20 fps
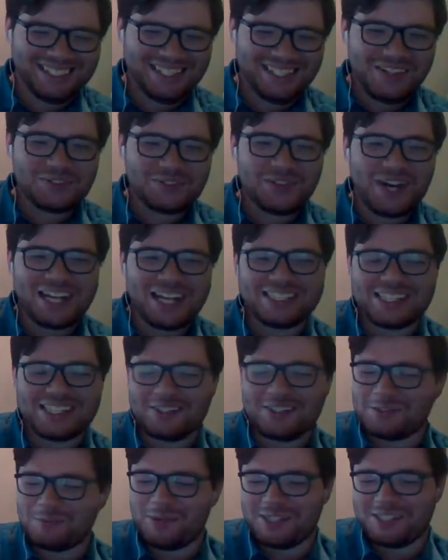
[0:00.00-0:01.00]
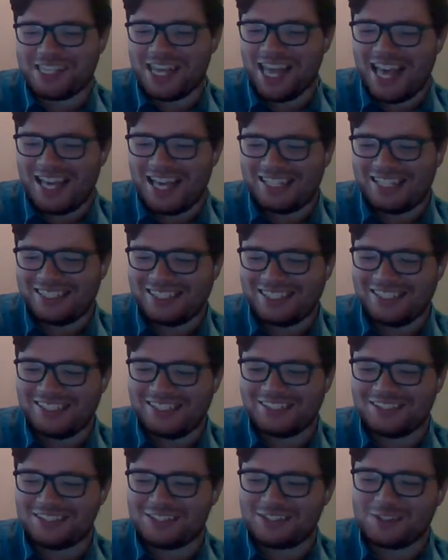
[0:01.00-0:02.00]
right. As I was about to end
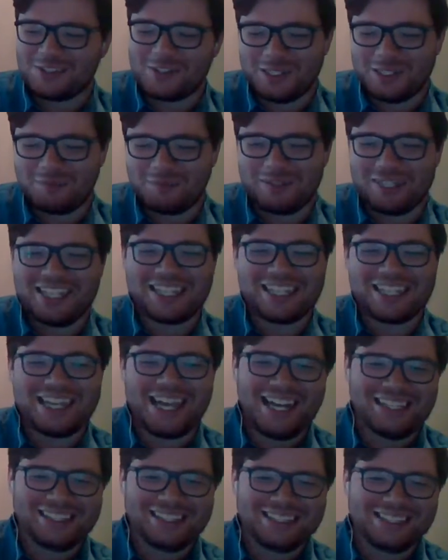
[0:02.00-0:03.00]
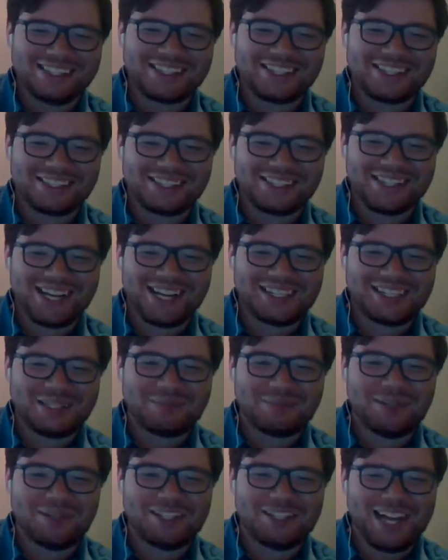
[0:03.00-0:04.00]
the stream, Callan starts talking
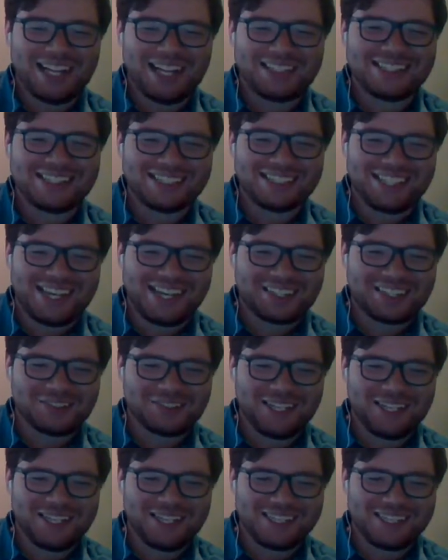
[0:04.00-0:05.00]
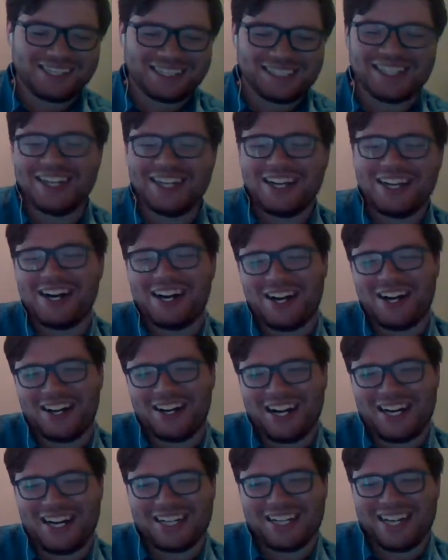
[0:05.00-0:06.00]
about Nazi sacrificing. All
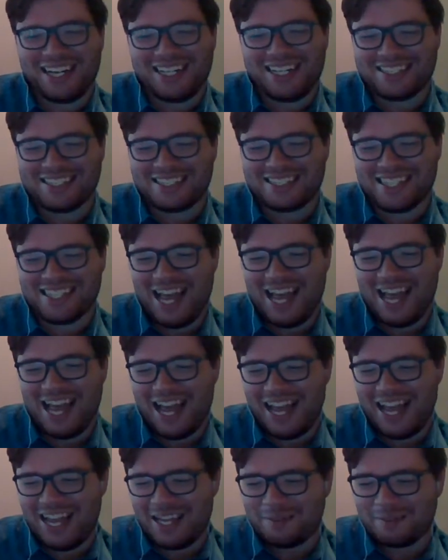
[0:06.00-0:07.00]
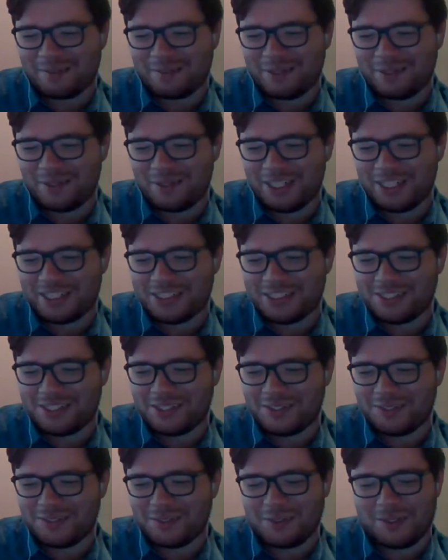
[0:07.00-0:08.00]
right, guys, I am going
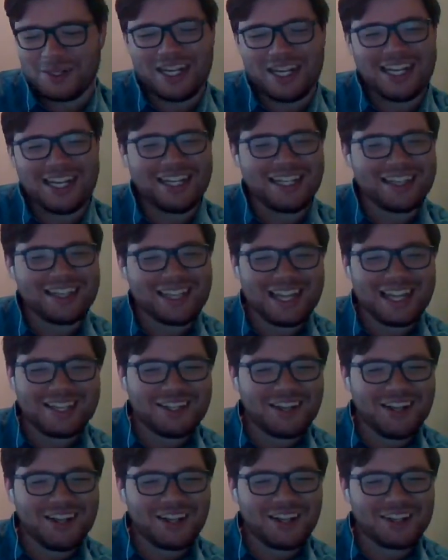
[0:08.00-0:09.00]
to let y'all